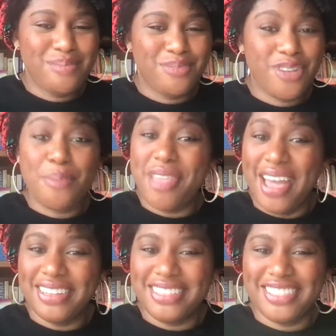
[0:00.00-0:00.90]
from
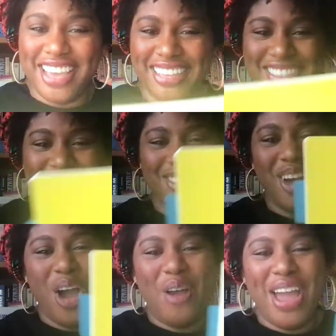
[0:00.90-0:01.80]
that text.
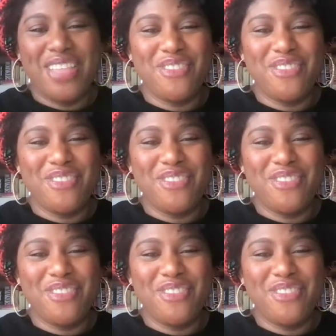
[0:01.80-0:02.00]
All right, the